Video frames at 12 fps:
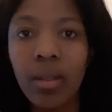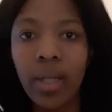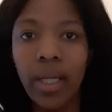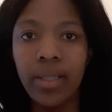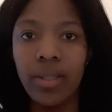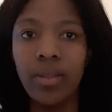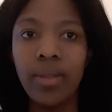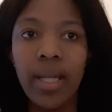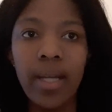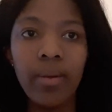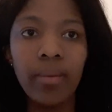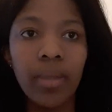Okay, so
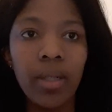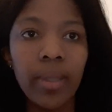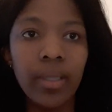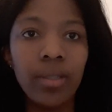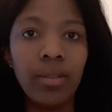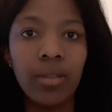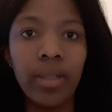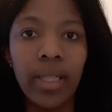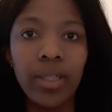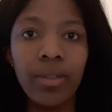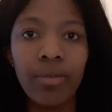now I'm going to try to